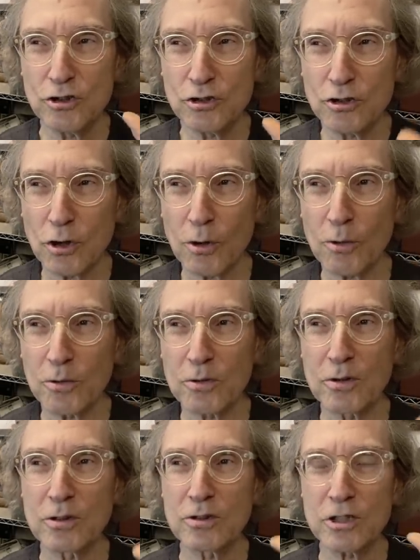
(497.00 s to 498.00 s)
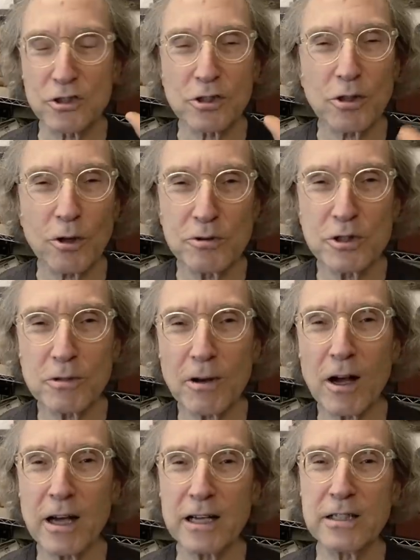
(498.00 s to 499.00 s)
don't just close your
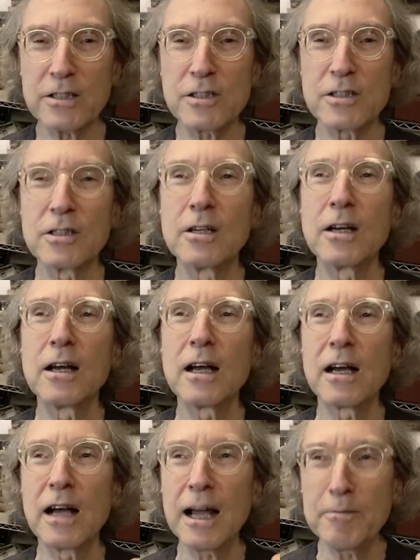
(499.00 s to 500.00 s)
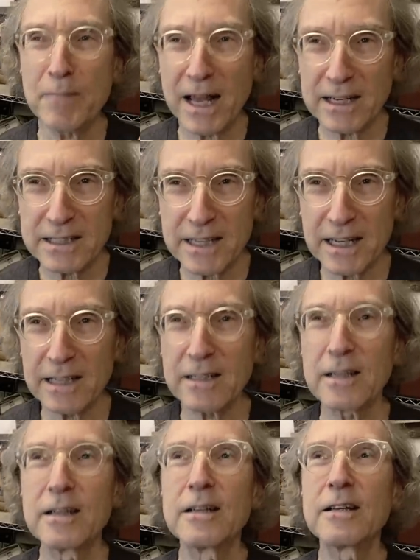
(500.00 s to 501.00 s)
eyes and
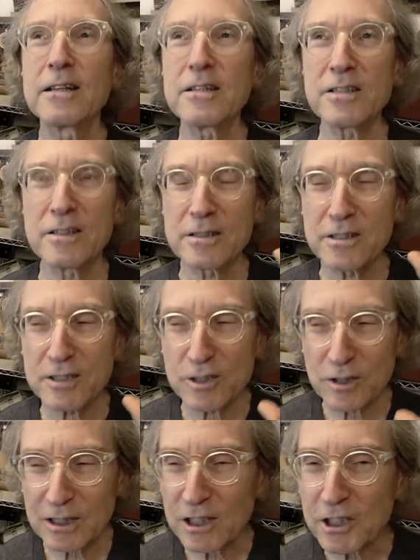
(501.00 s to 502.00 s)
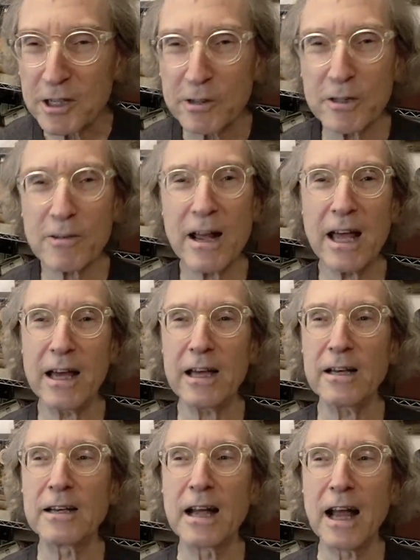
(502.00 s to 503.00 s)
meditate. Just clear your
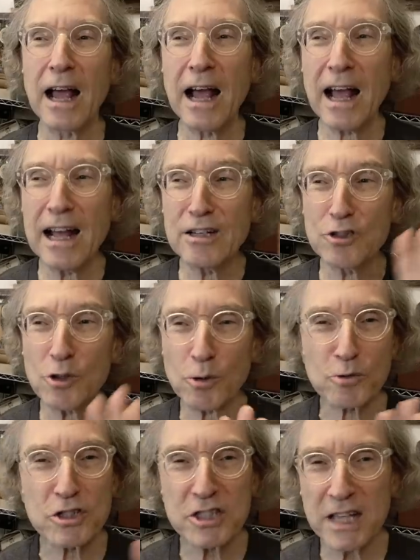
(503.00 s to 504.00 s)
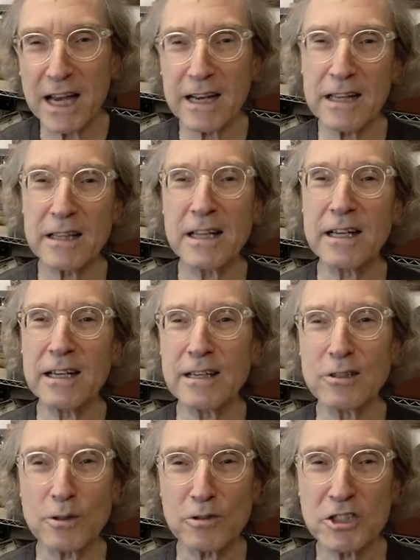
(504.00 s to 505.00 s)
head and don't say
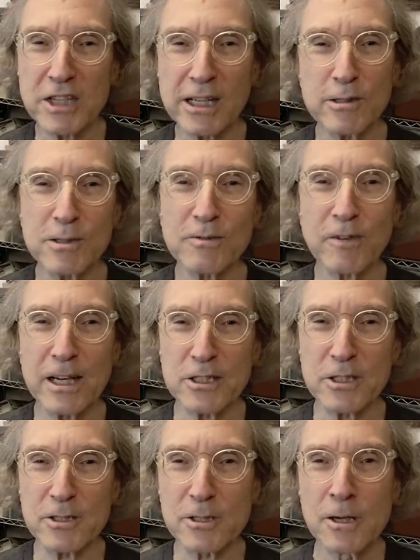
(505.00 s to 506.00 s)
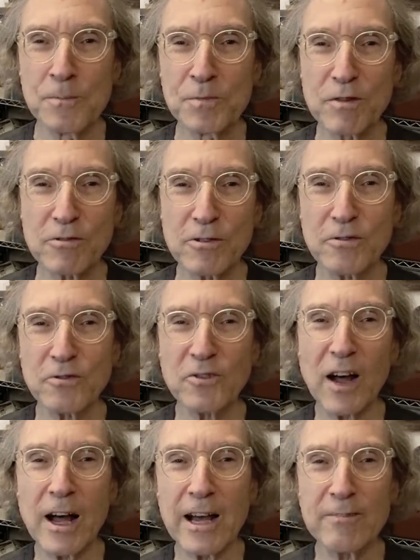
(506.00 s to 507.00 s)
anything. Don't check your devices for
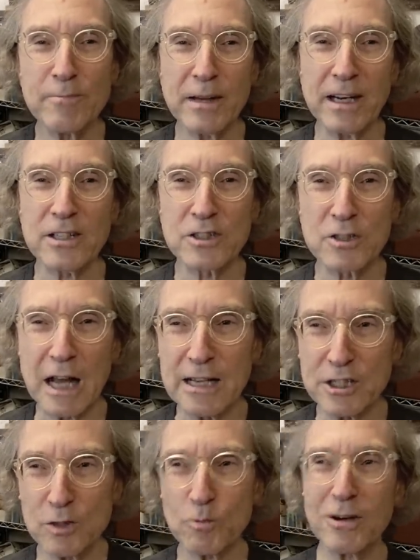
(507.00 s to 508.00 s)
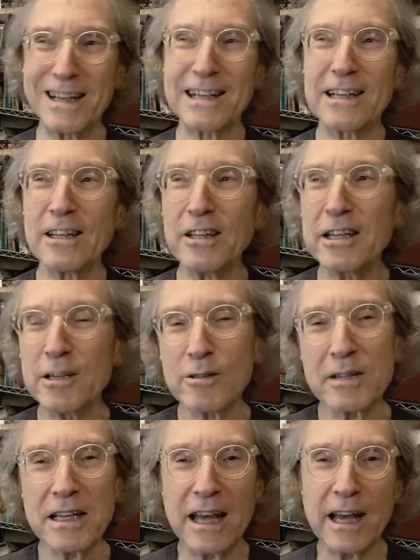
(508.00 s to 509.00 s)
5 minutes. I just want to
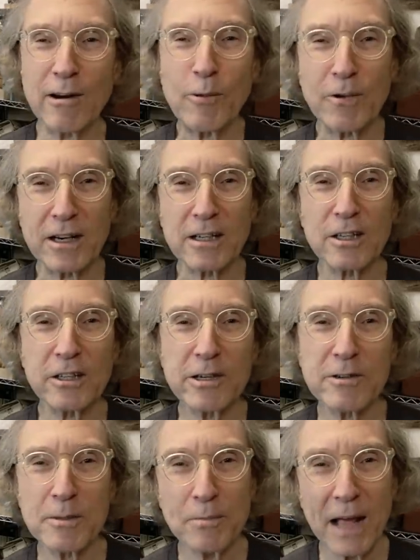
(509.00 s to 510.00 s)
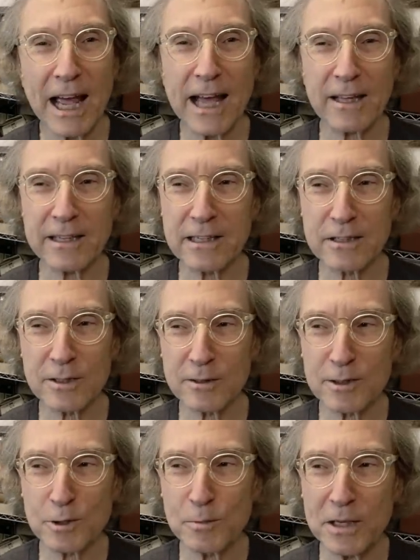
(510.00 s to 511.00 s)
clear the air. I want to clear the palate, so
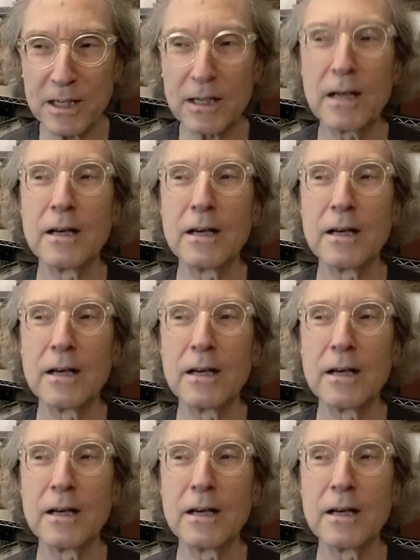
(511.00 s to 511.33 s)
to speak,